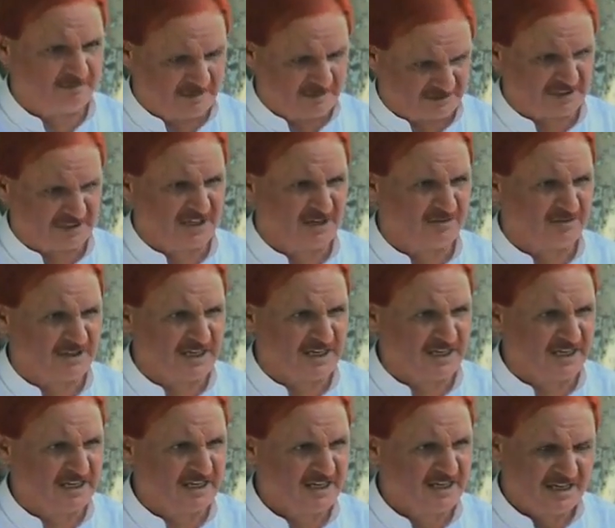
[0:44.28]
People have
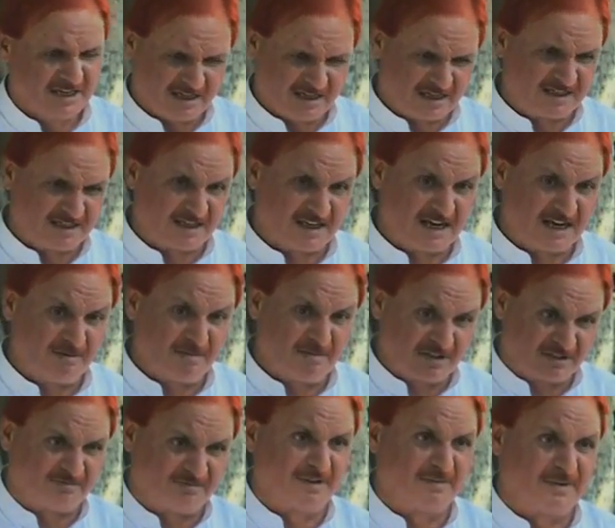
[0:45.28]
personal feuds and
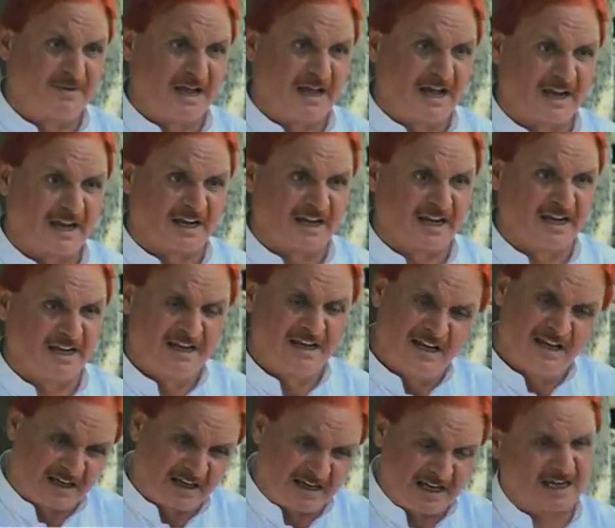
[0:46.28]
problems that they turn
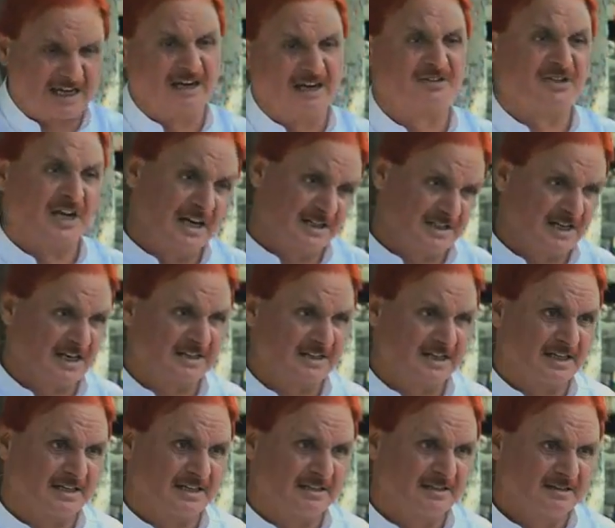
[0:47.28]
into religious
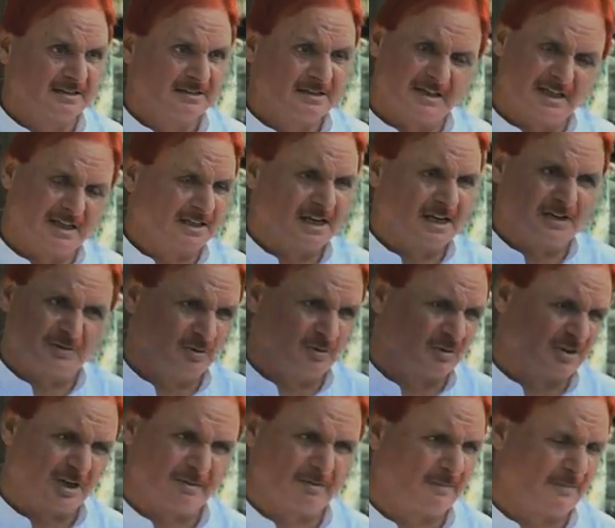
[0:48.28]
issues and
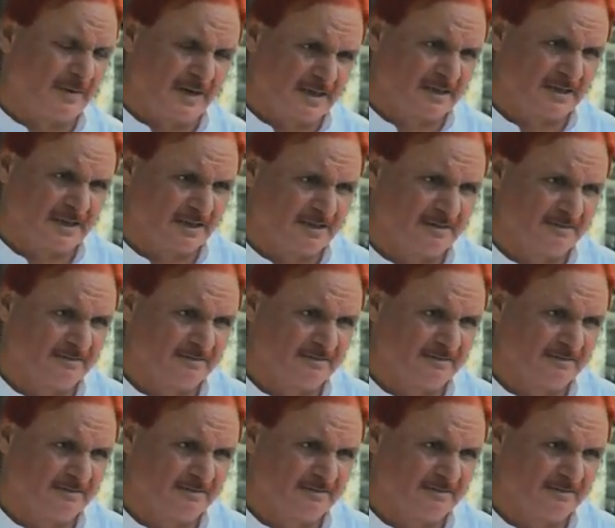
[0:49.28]
instigate mobs,